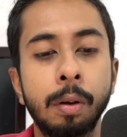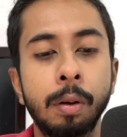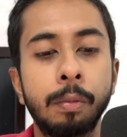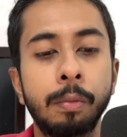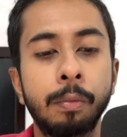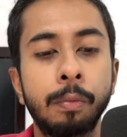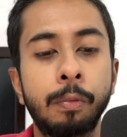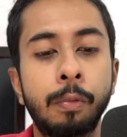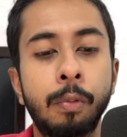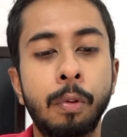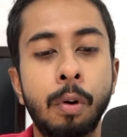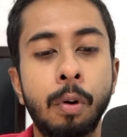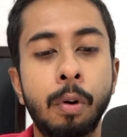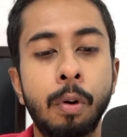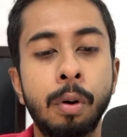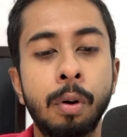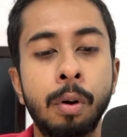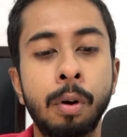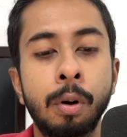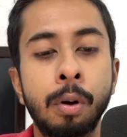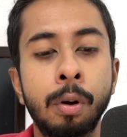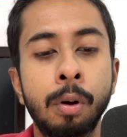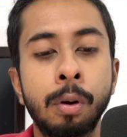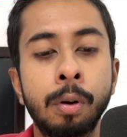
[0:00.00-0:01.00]

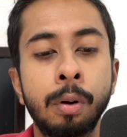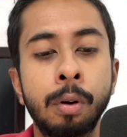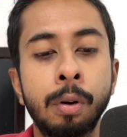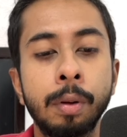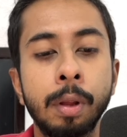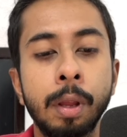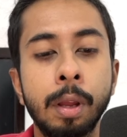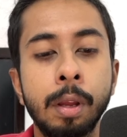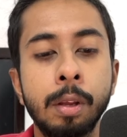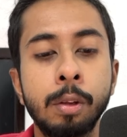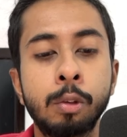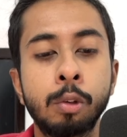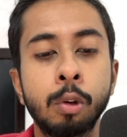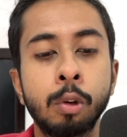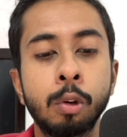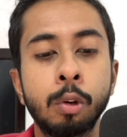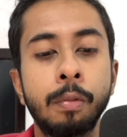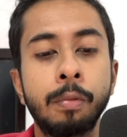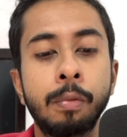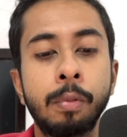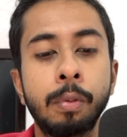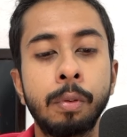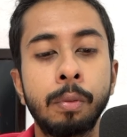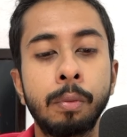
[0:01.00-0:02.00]
for h of
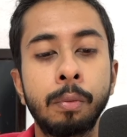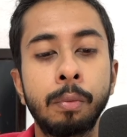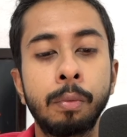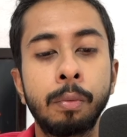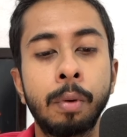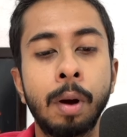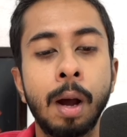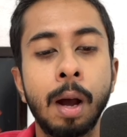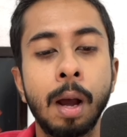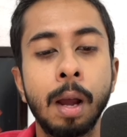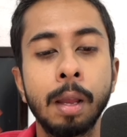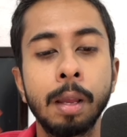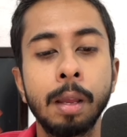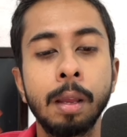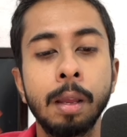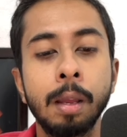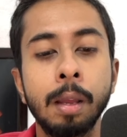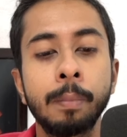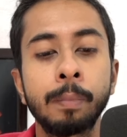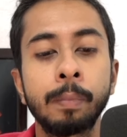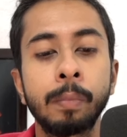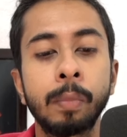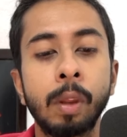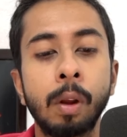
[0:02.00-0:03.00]
y
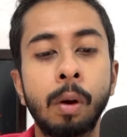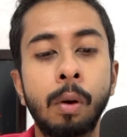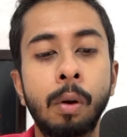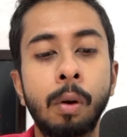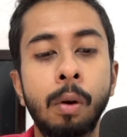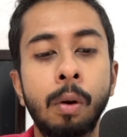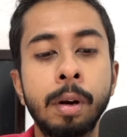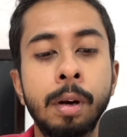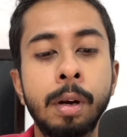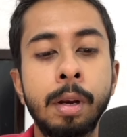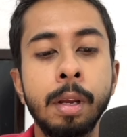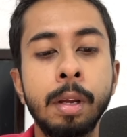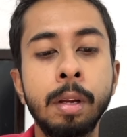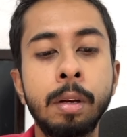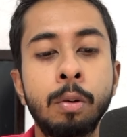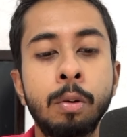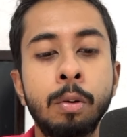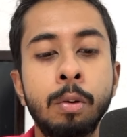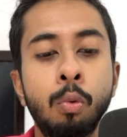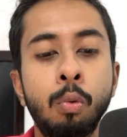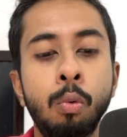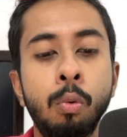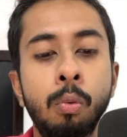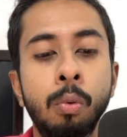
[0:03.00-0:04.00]
on
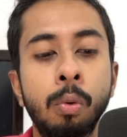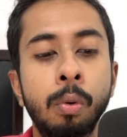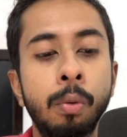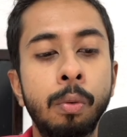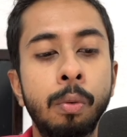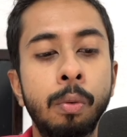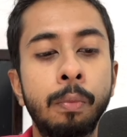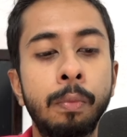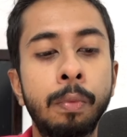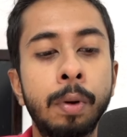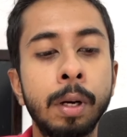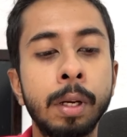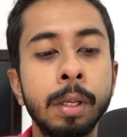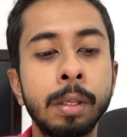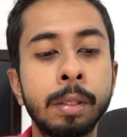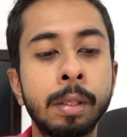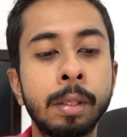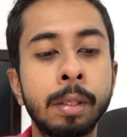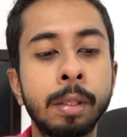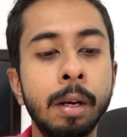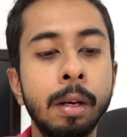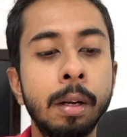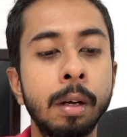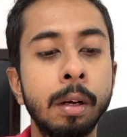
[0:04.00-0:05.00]
D2, what is
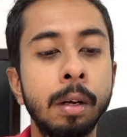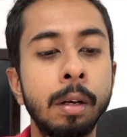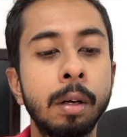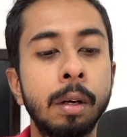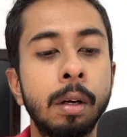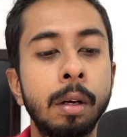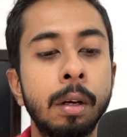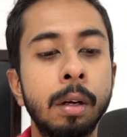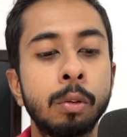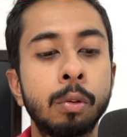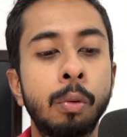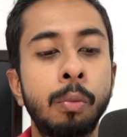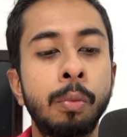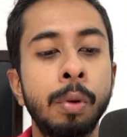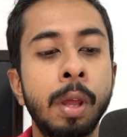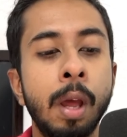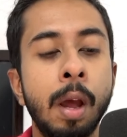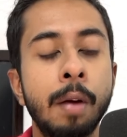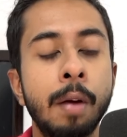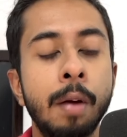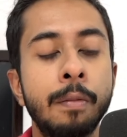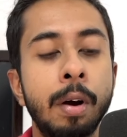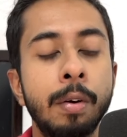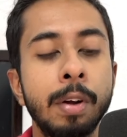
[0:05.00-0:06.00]
that? So we have
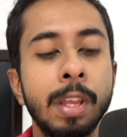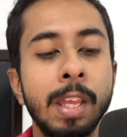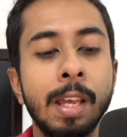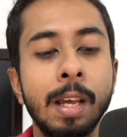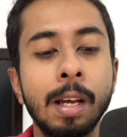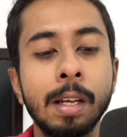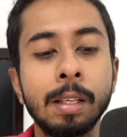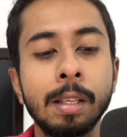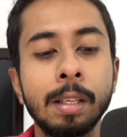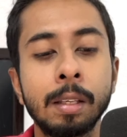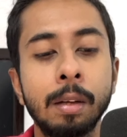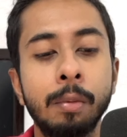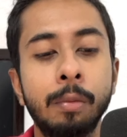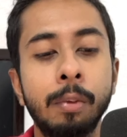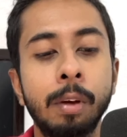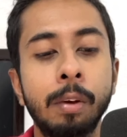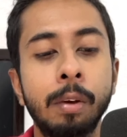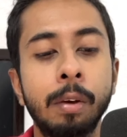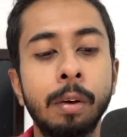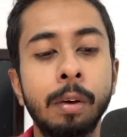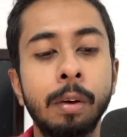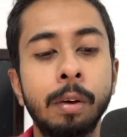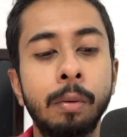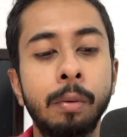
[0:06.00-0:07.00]
a yes,
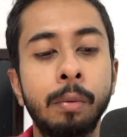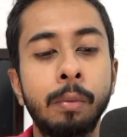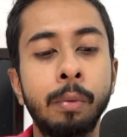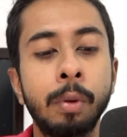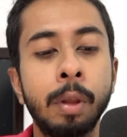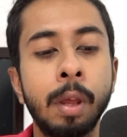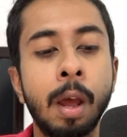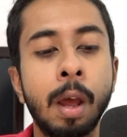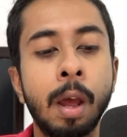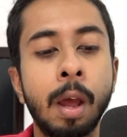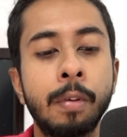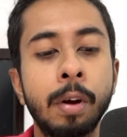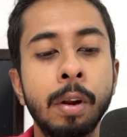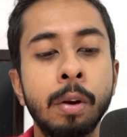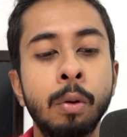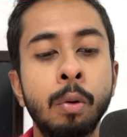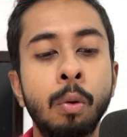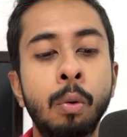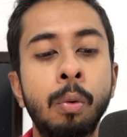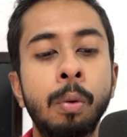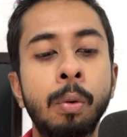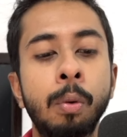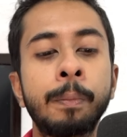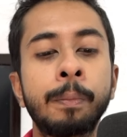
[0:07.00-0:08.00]
we have a
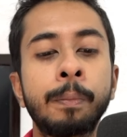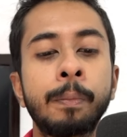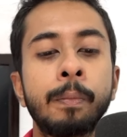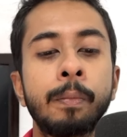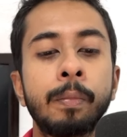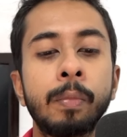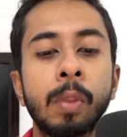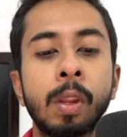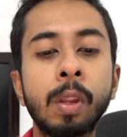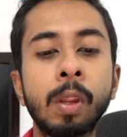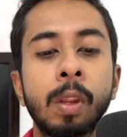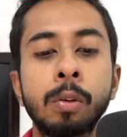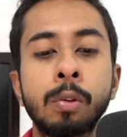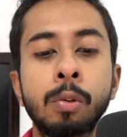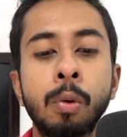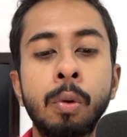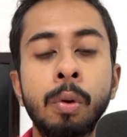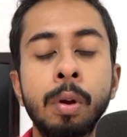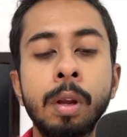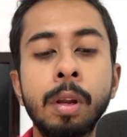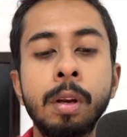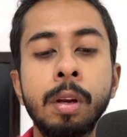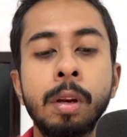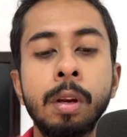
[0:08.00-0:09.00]
no. So
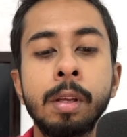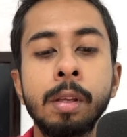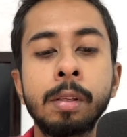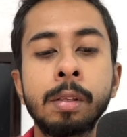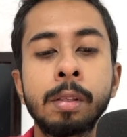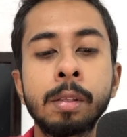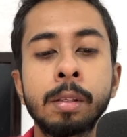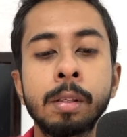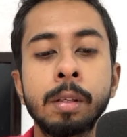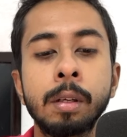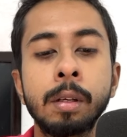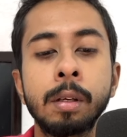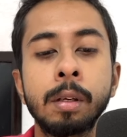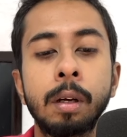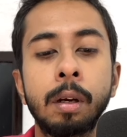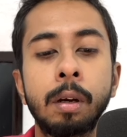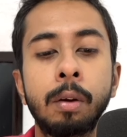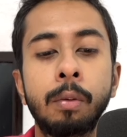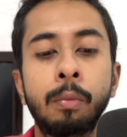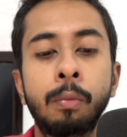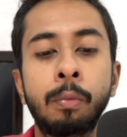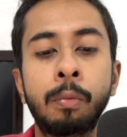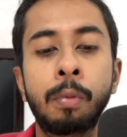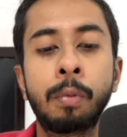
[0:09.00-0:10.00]
it is
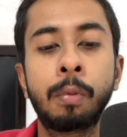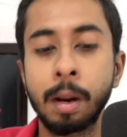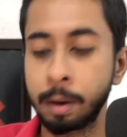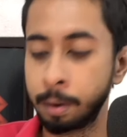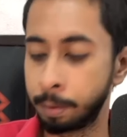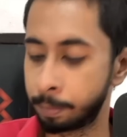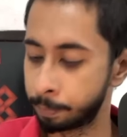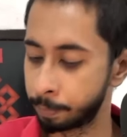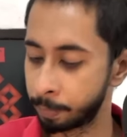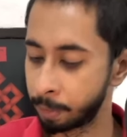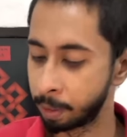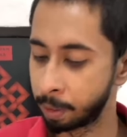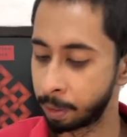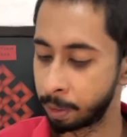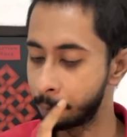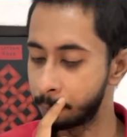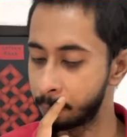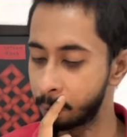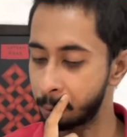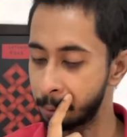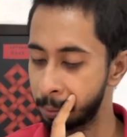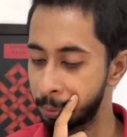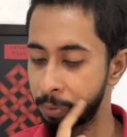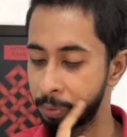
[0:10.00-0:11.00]
1, if I'm
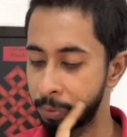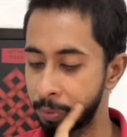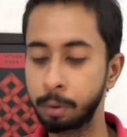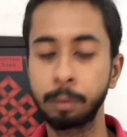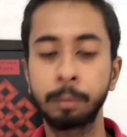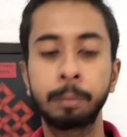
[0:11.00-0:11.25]
not wrong.